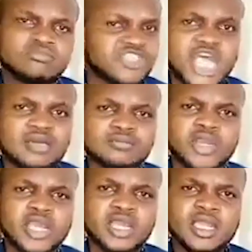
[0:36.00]
But
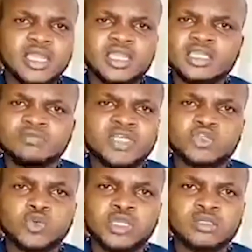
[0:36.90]
somewhere in
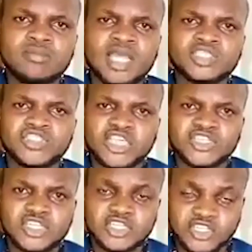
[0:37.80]
between,
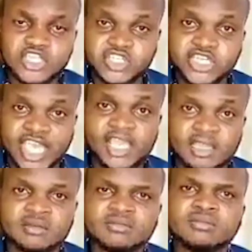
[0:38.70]
Manchester City
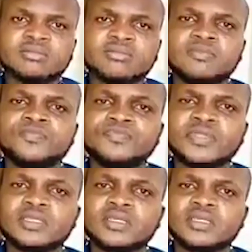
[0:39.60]
came,
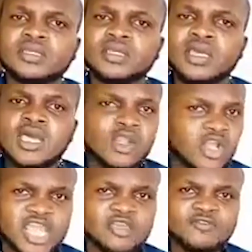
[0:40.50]

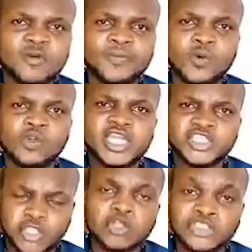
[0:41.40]
Liverpool
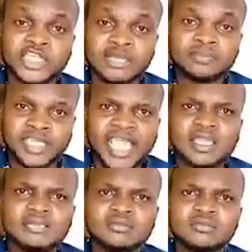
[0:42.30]
and Tottenham
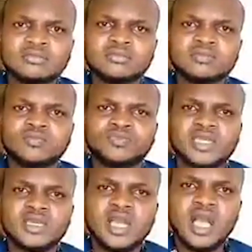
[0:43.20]
came,
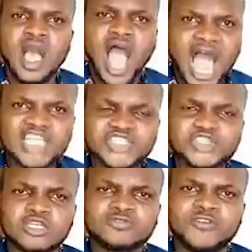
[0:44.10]

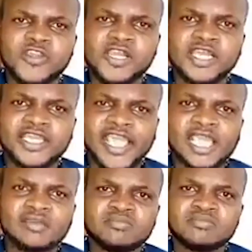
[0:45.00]
Aston Villa
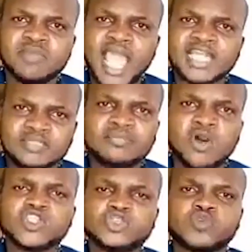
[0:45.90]
came, and
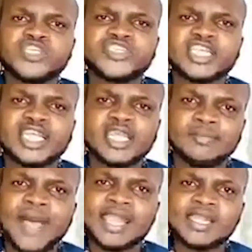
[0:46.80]
most
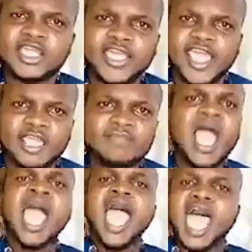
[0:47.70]
recently Burnley came,